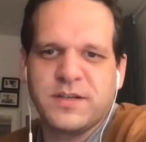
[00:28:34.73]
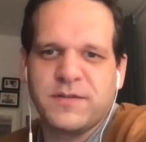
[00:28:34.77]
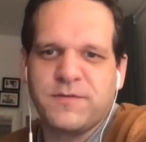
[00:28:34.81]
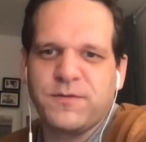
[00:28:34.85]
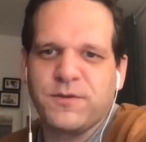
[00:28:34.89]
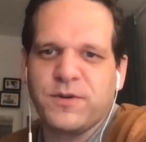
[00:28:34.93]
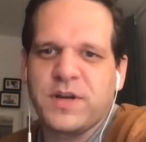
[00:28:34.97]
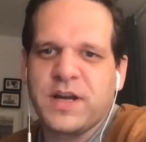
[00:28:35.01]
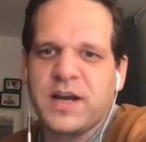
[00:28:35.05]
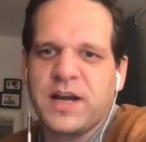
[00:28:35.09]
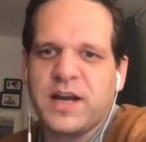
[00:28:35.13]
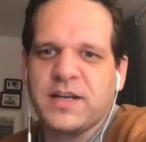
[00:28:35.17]
if
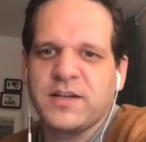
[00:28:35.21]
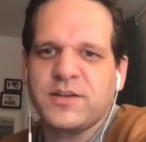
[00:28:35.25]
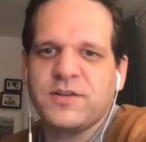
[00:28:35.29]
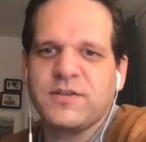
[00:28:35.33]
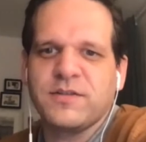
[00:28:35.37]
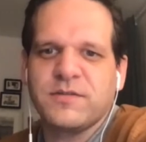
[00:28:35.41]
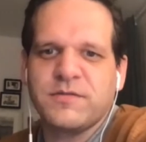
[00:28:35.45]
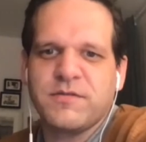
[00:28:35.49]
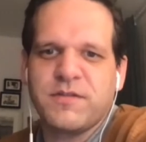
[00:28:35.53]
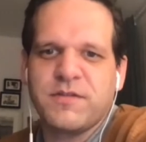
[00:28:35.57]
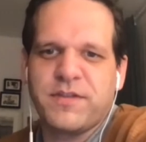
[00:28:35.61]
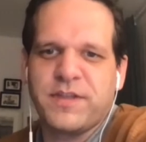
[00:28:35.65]
you
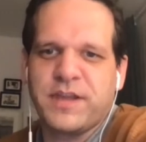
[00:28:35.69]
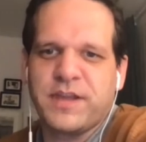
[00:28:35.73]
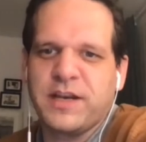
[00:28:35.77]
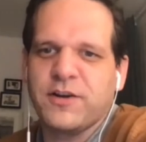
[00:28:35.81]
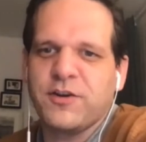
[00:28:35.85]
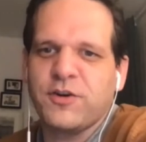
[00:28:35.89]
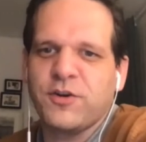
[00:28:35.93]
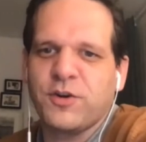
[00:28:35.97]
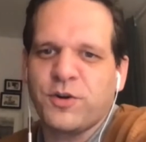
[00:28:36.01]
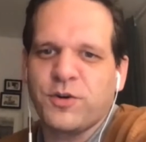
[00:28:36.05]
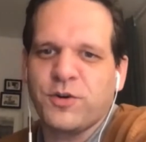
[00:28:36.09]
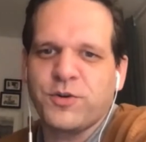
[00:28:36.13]
can't
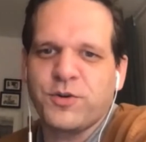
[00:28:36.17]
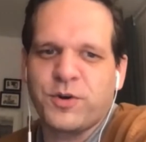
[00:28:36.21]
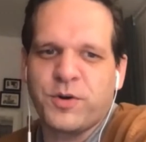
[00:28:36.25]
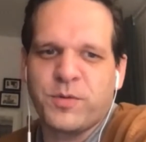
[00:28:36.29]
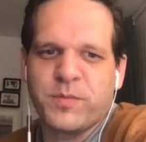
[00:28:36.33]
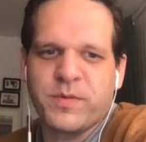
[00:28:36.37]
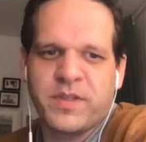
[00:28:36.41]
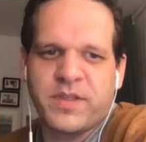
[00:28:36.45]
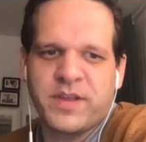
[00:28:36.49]
think long-term.